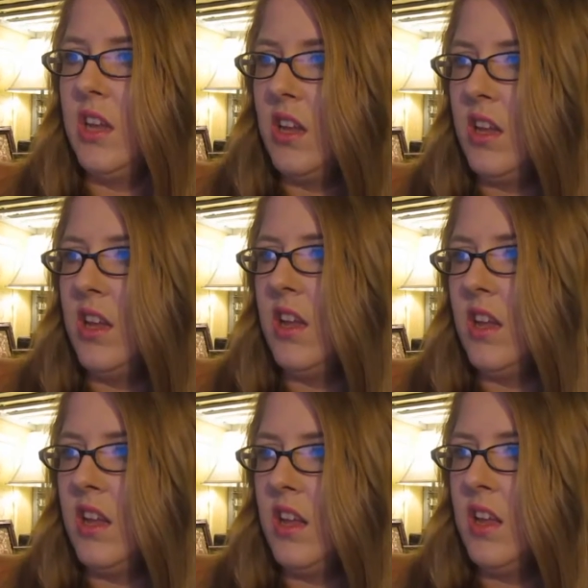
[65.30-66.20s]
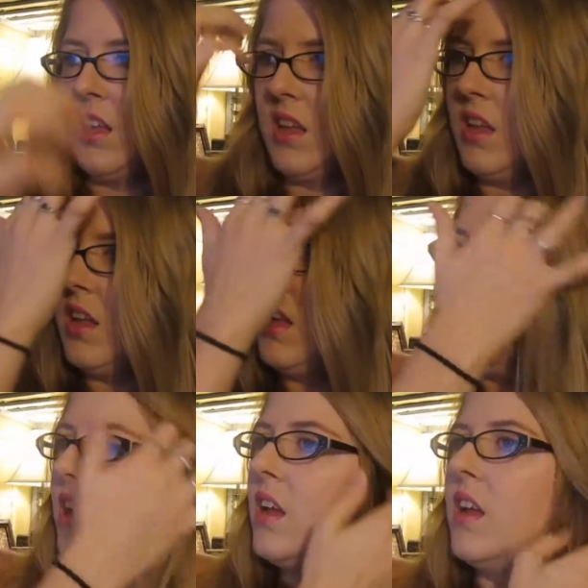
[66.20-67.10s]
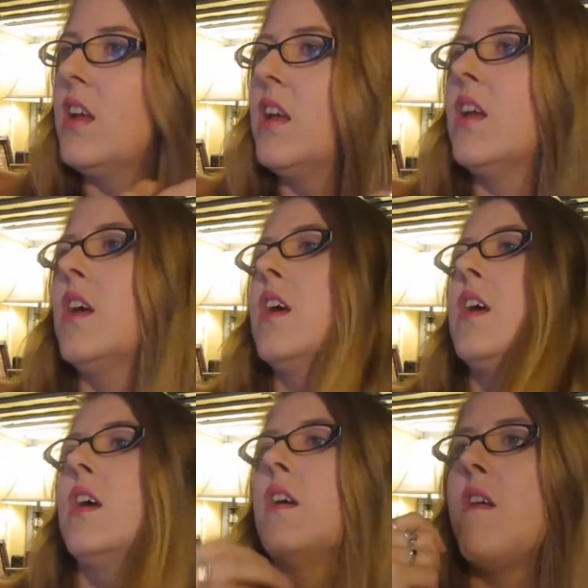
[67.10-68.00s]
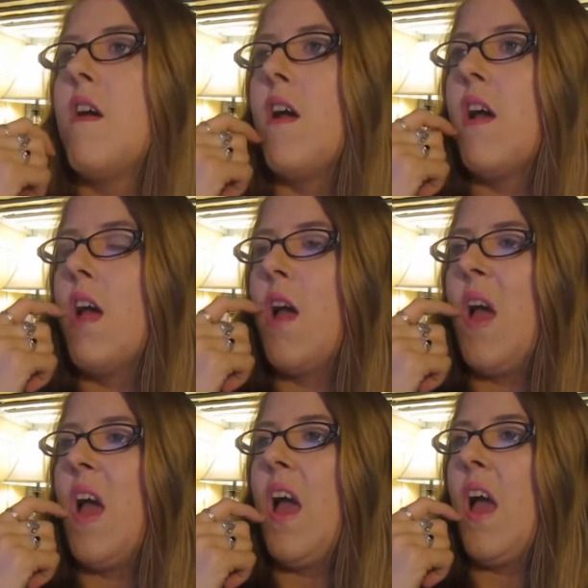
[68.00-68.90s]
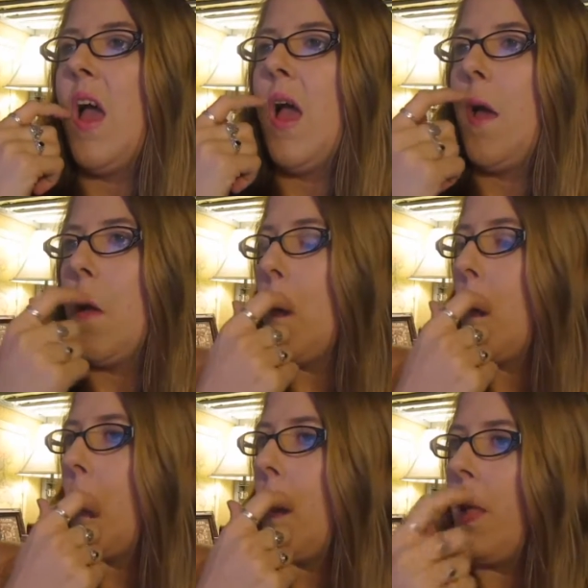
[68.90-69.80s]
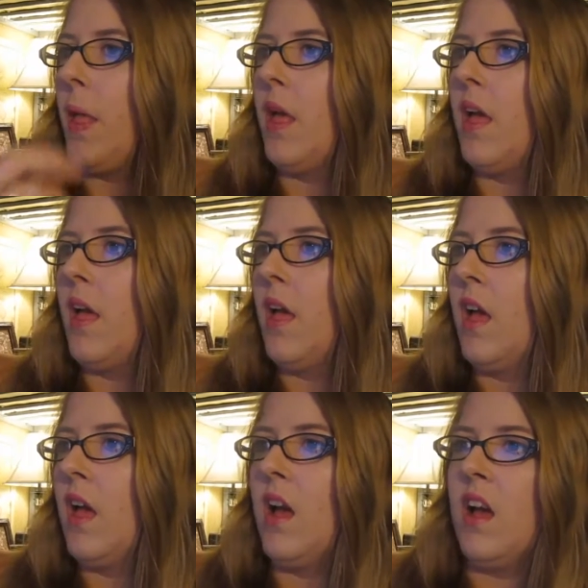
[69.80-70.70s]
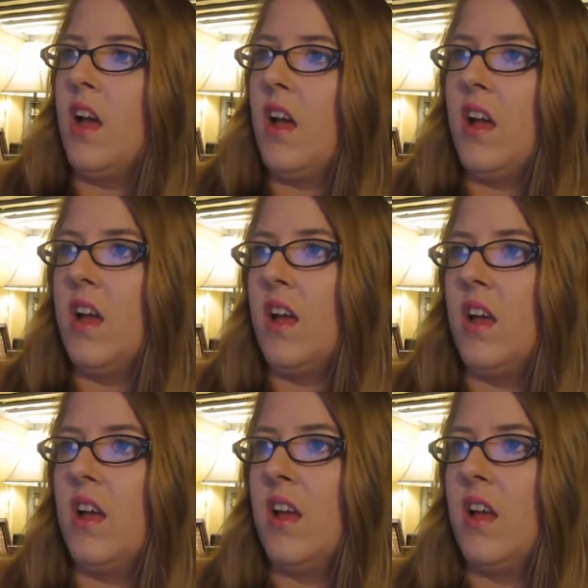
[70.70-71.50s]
(silence)